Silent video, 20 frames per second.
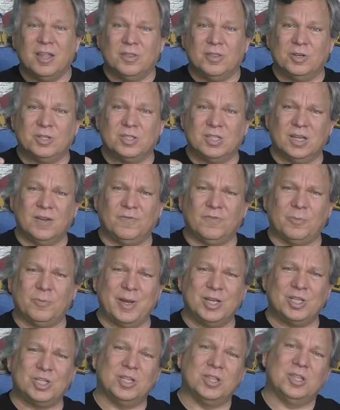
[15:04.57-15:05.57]
There's
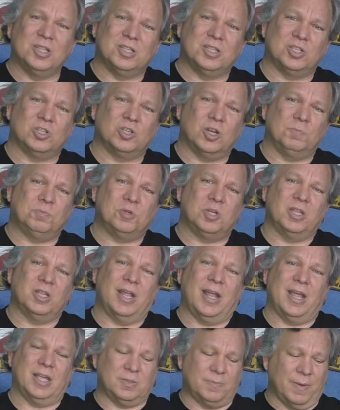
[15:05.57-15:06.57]
information in the description
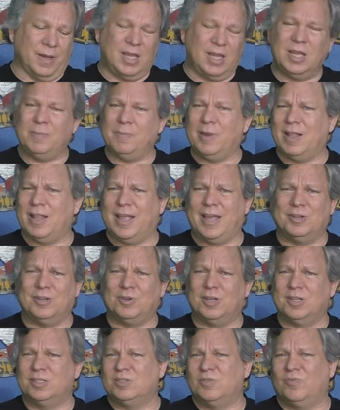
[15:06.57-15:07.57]
that has my email
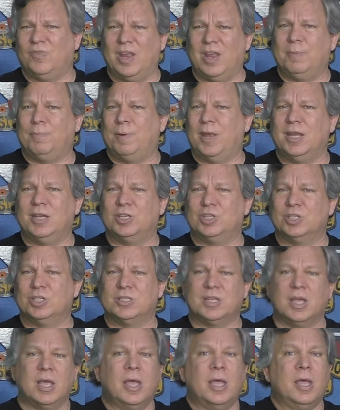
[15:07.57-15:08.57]
address, fan
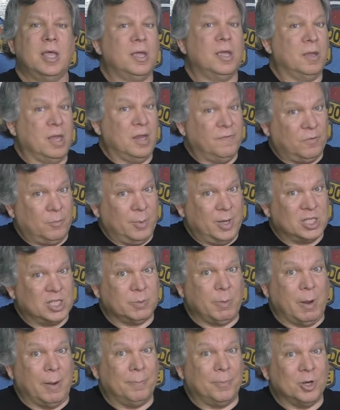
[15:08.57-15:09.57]
pages,
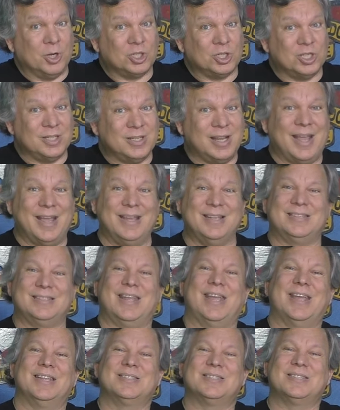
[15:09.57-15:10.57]
information about merchandise,
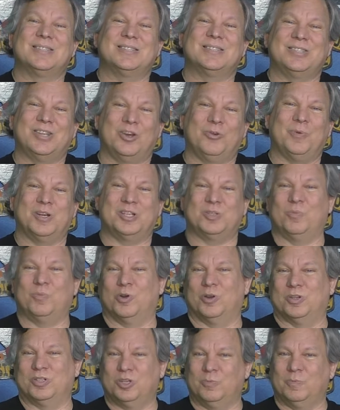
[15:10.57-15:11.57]
and so much
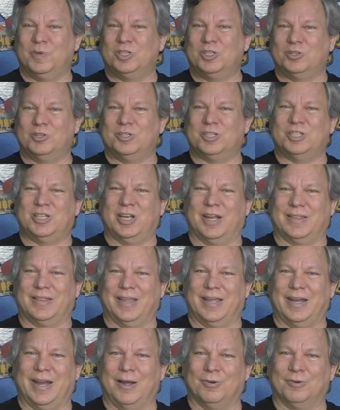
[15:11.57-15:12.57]
more. So be sure to check
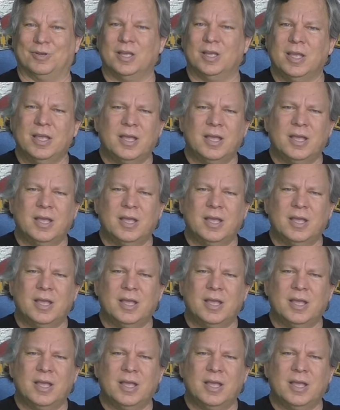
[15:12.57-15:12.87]
that out.